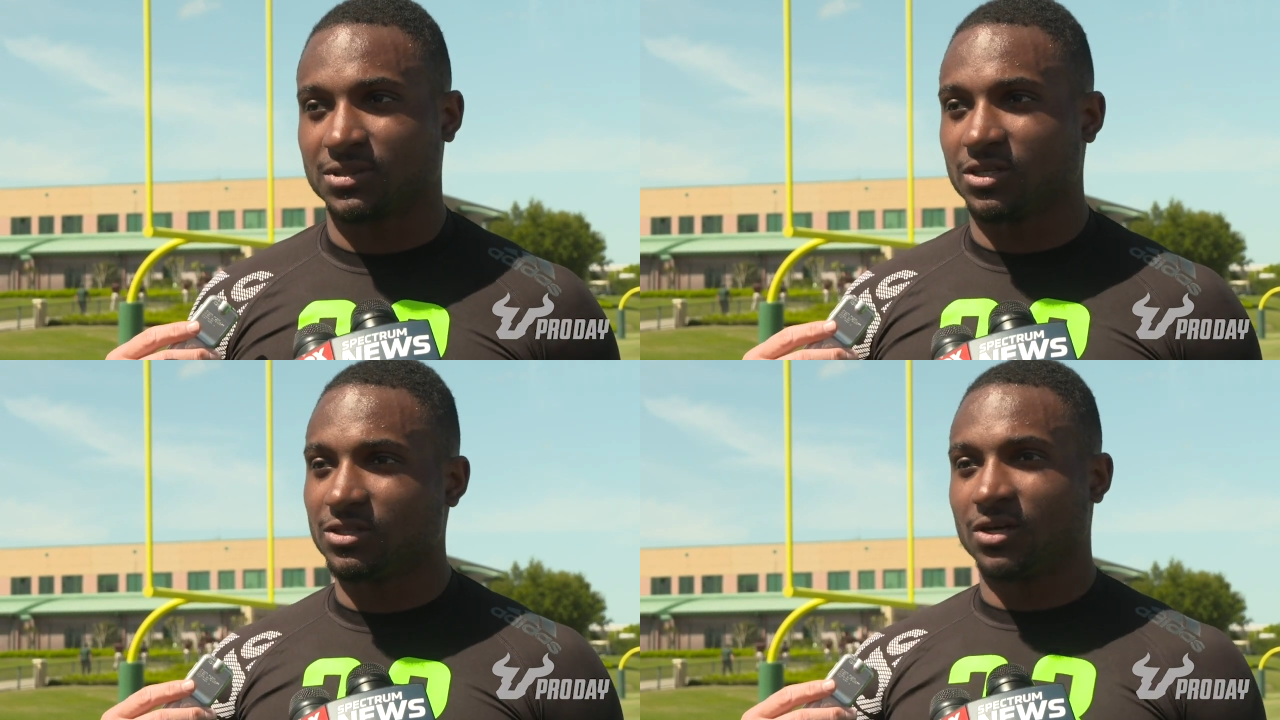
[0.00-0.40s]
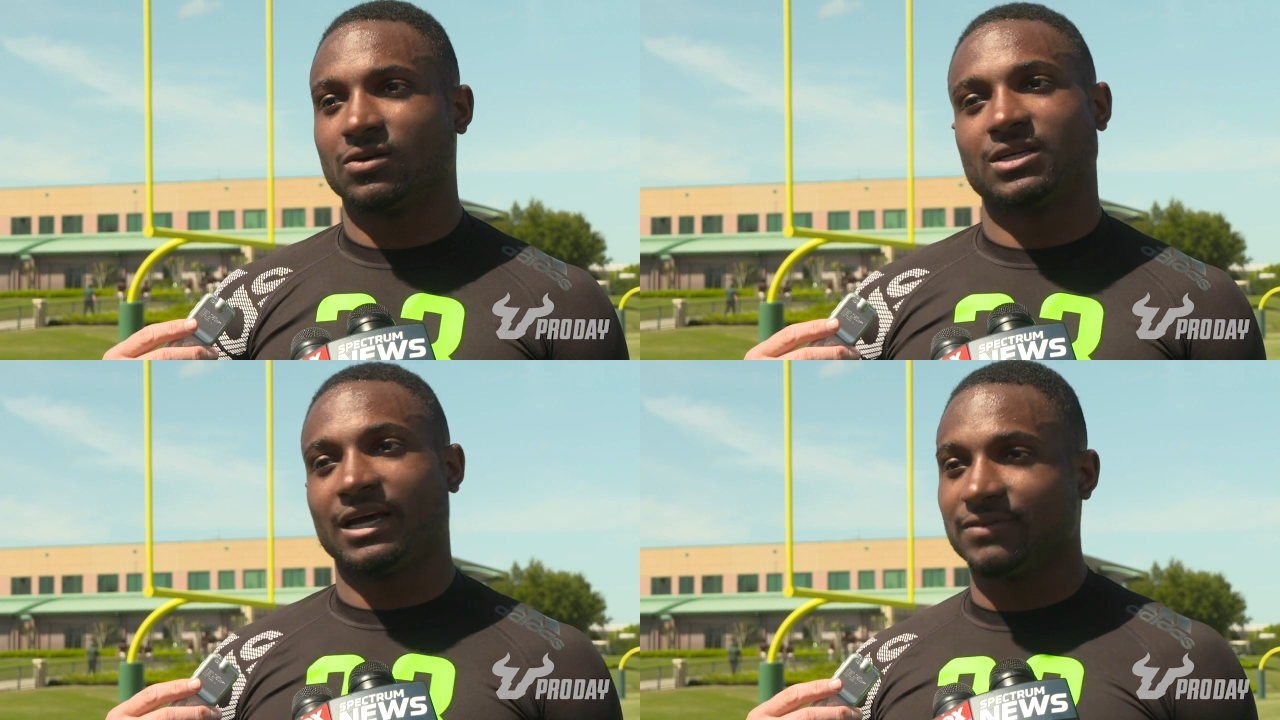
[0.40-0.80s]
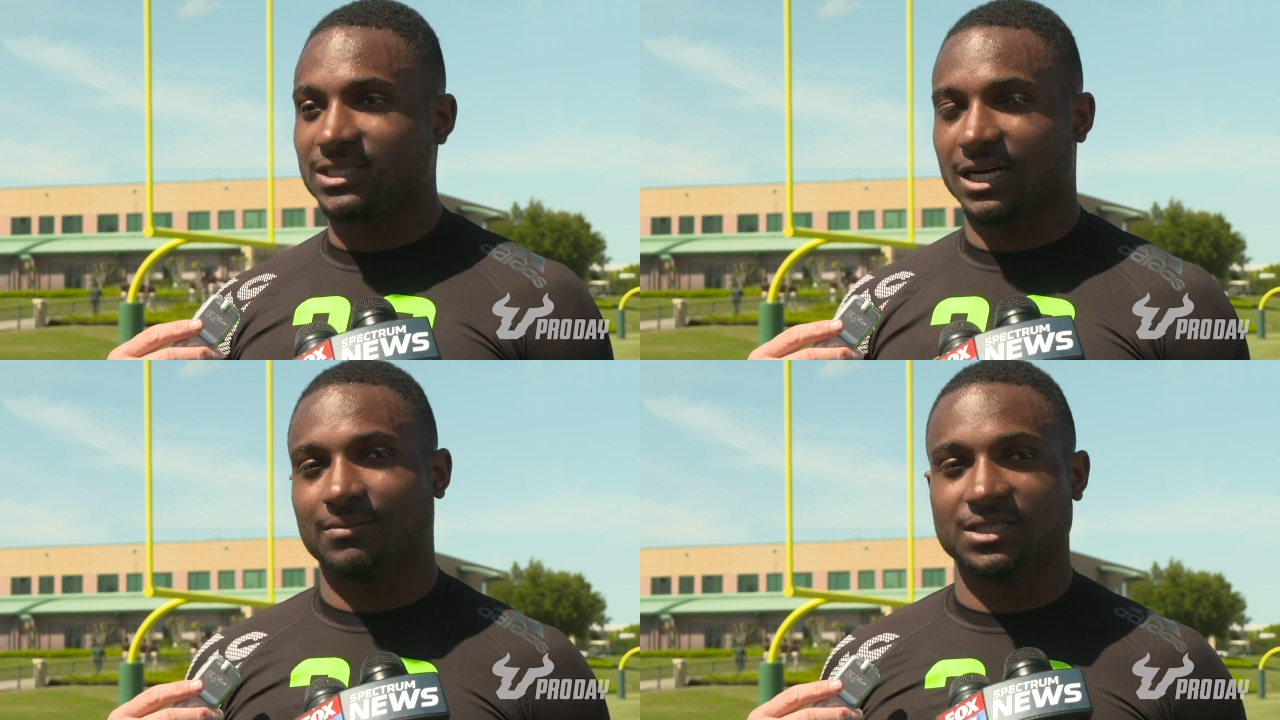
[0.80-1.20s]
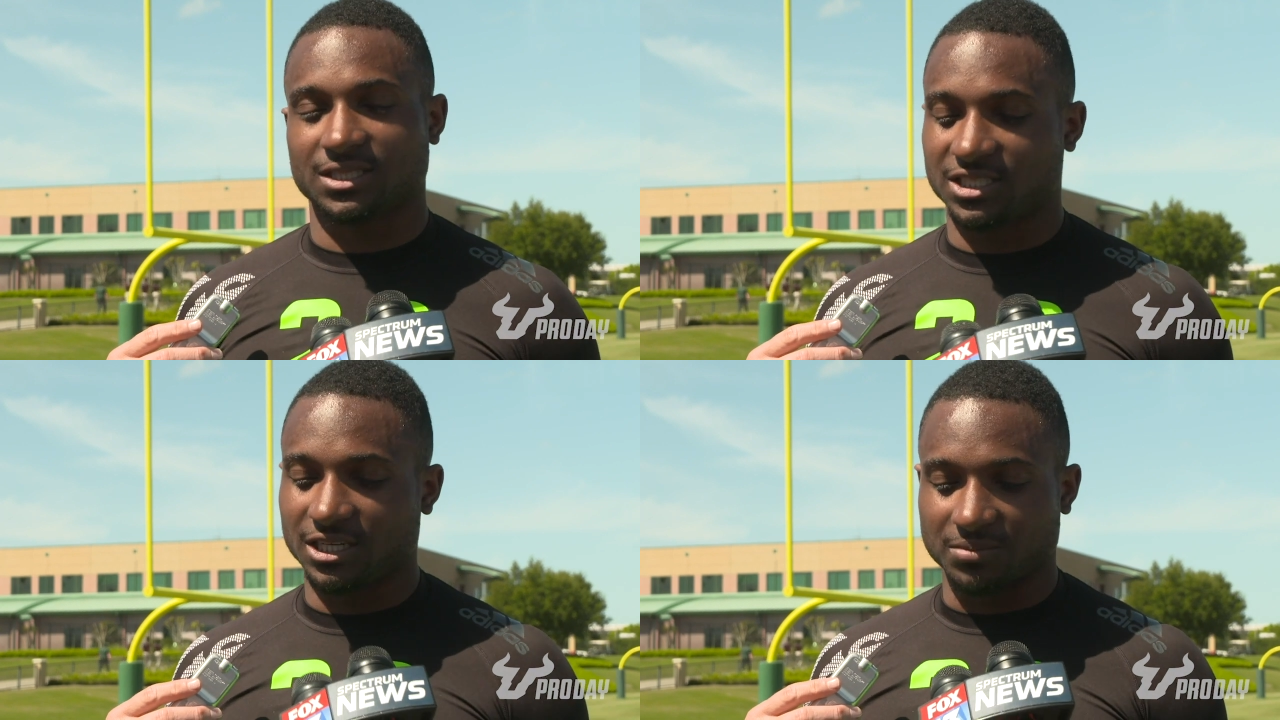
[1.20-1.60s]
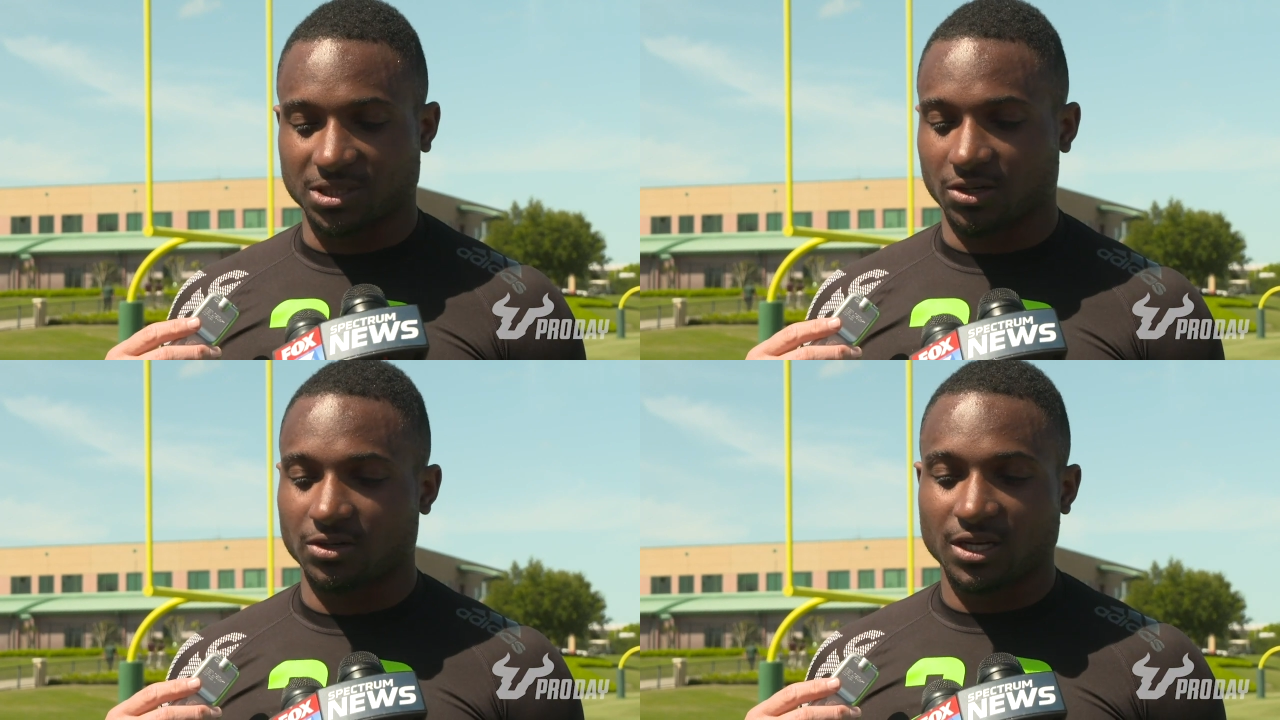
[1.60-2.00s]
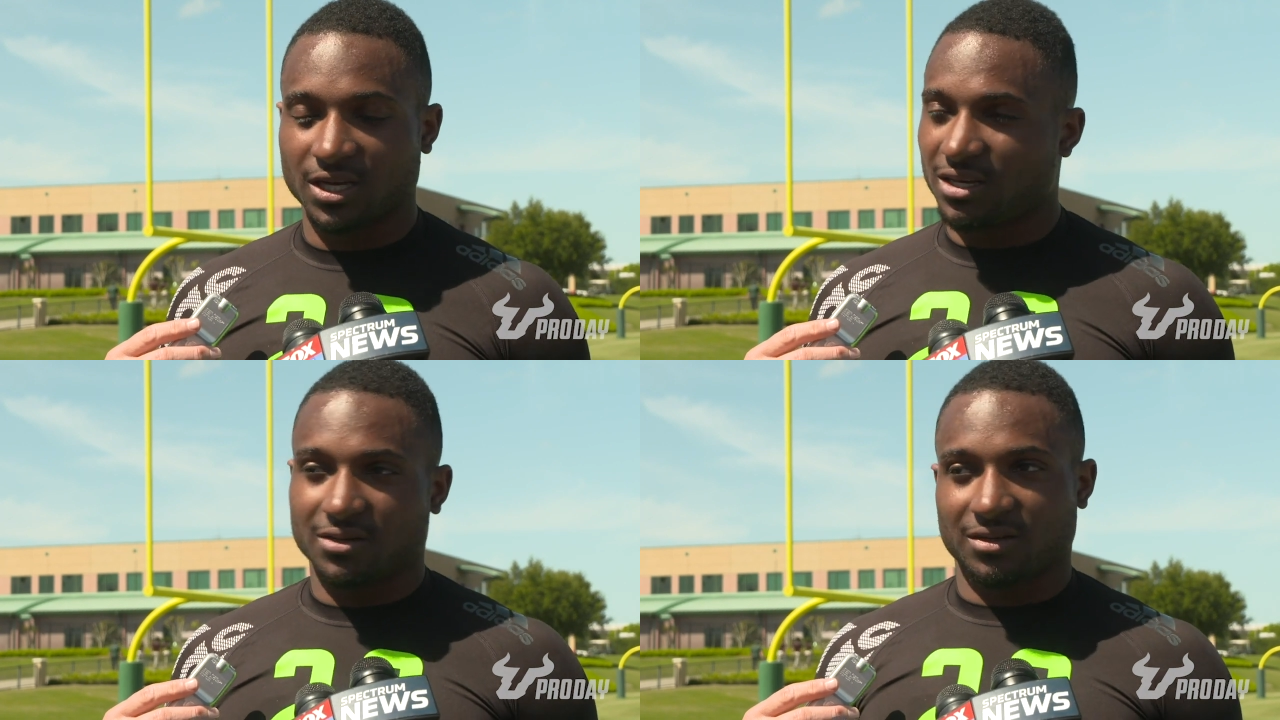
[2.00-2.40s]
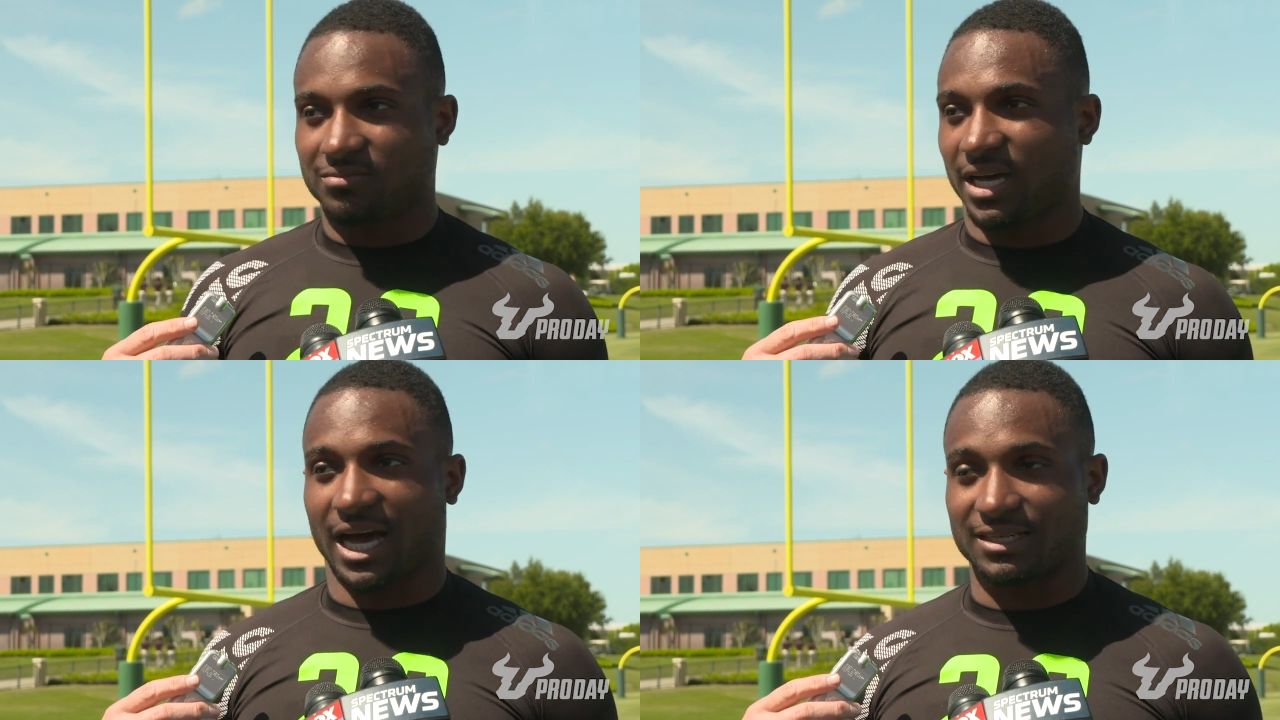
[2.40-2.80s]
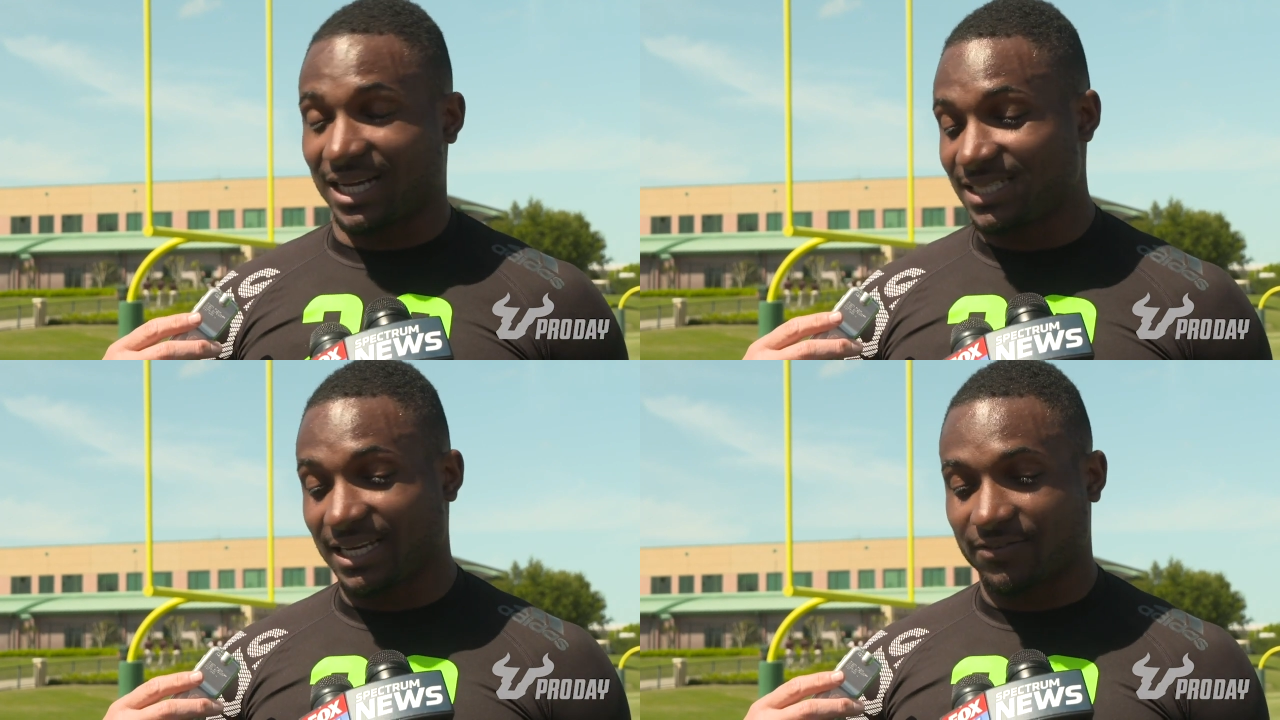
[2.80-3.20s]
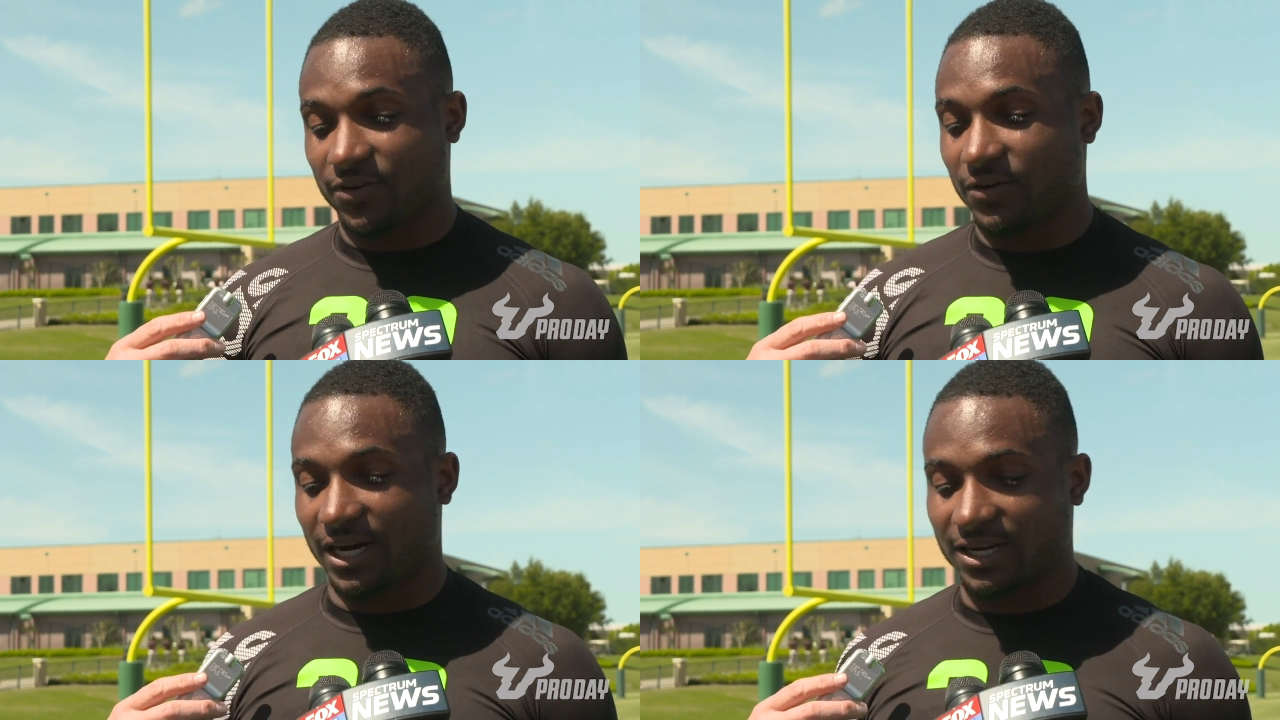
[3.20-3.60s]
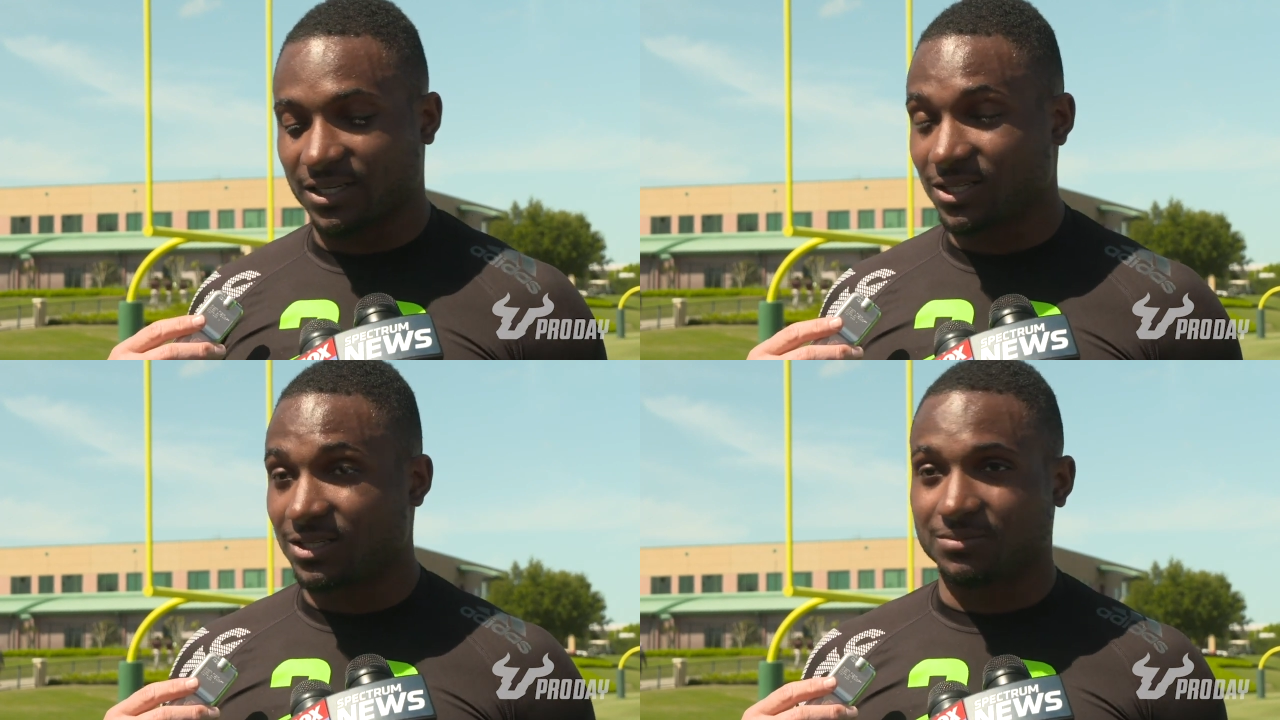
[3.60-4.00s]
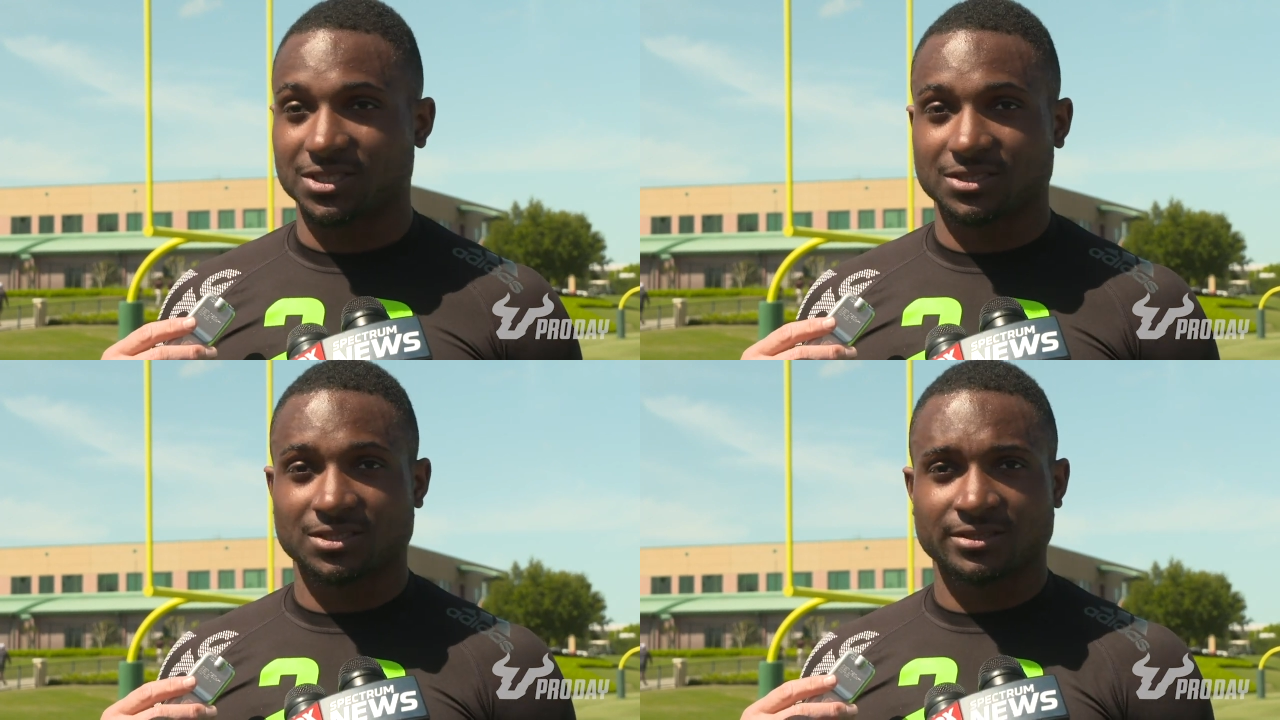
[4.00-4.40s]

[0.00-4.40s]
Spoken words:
So, every time is a chip. So I take it for how it comes.